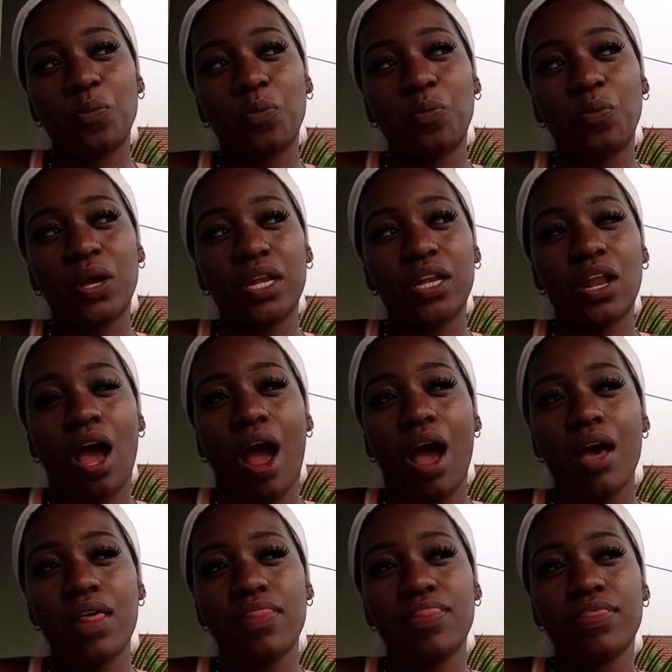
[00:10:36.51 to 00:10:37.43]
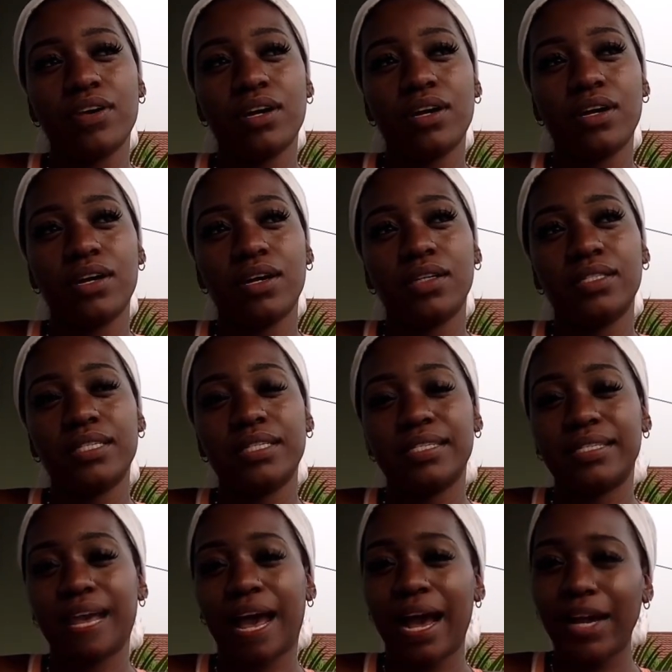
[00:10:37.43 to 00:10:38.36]
when the
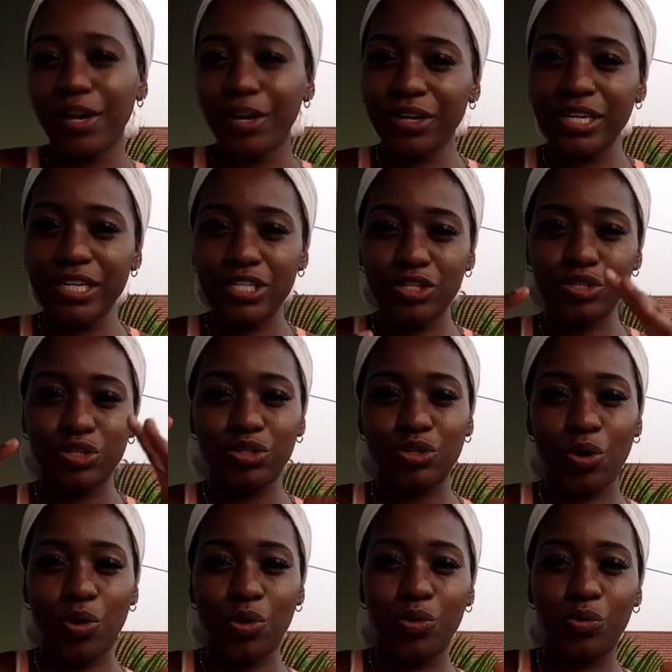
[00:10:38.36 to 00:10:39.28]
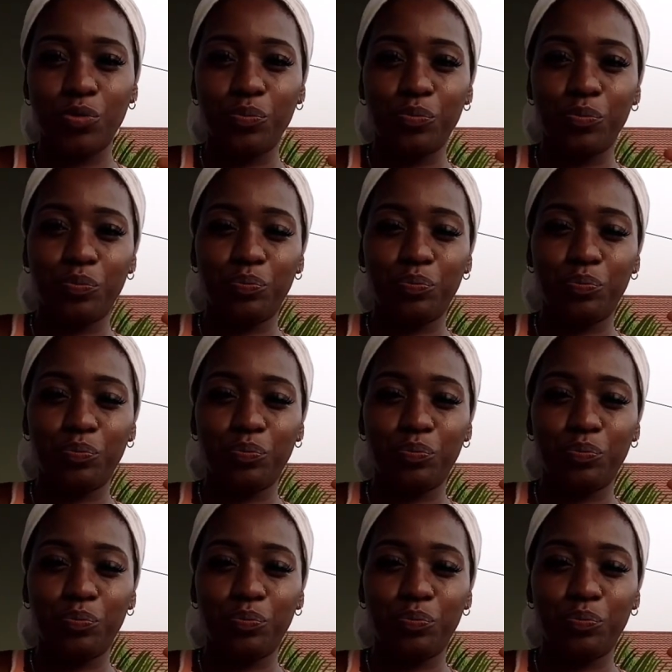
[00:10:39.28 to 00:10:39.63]
desire is so